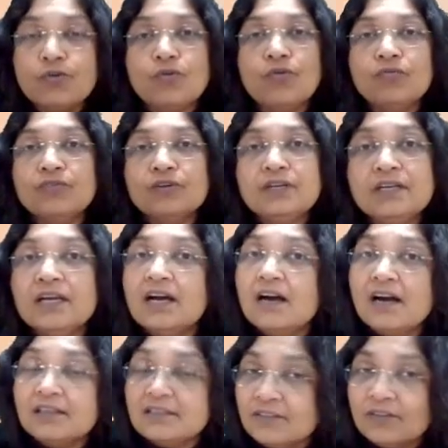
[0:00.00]
over
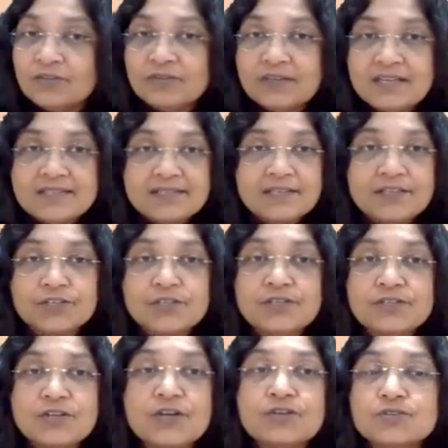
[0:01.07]
other
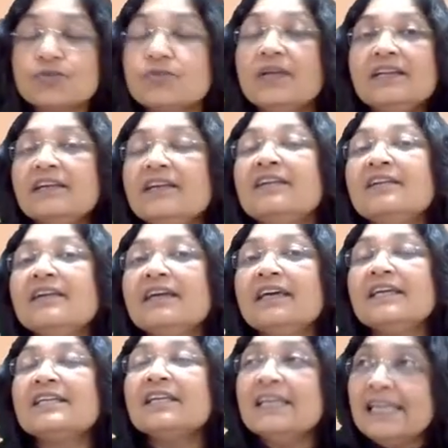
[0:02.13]
organizations so that it
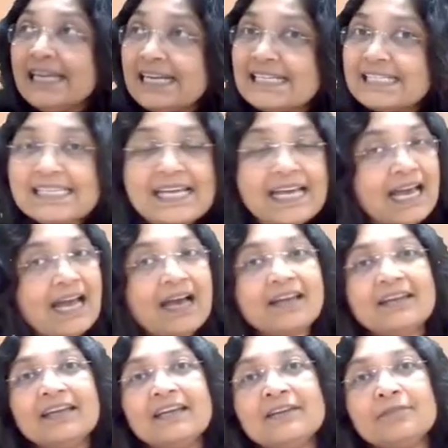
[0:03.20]
leads
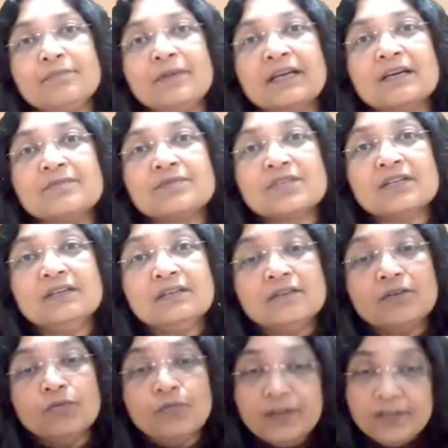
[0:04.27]
and it becomes a
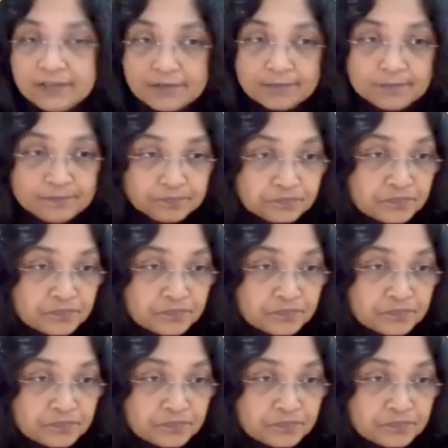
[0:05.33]
winner.